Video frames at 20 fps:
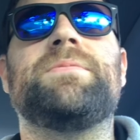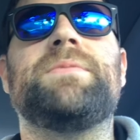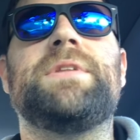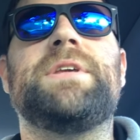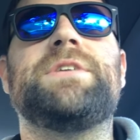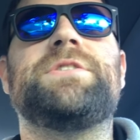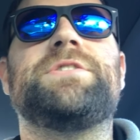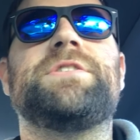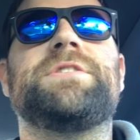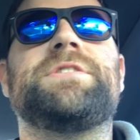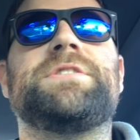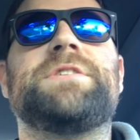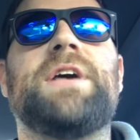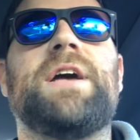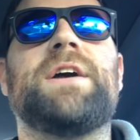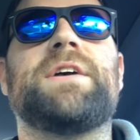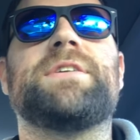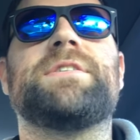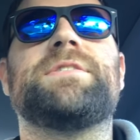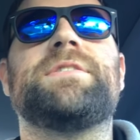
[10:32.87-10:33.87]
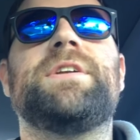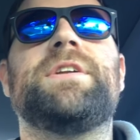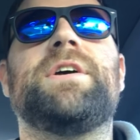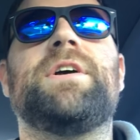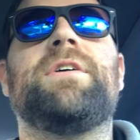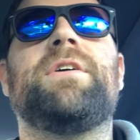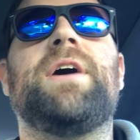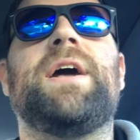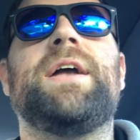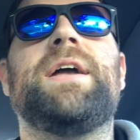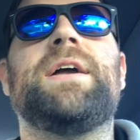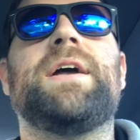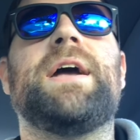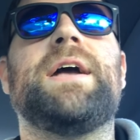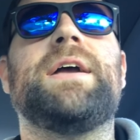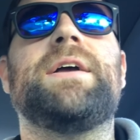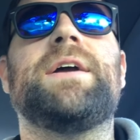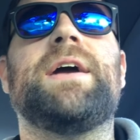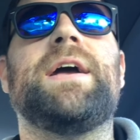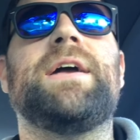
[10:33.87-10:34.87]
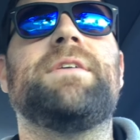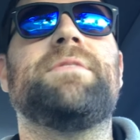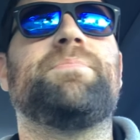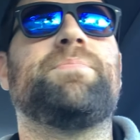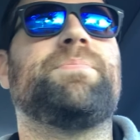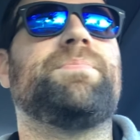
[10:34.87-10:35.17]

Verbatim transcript: It just sucks, you know. I I, I